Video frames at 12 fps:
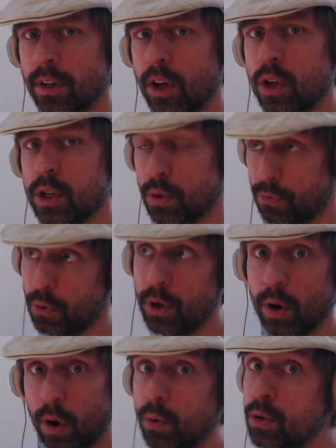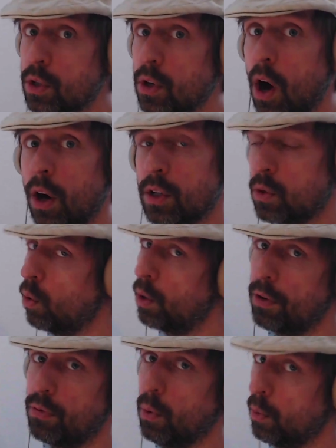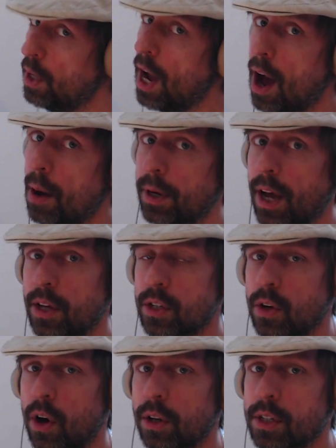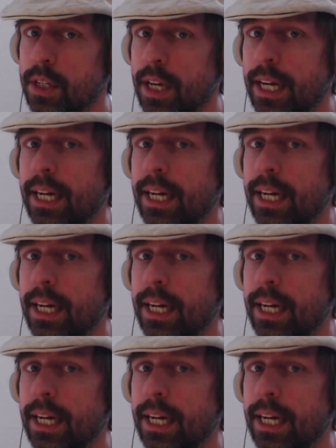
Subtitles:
So for your own songs, or if you reharmonize songs,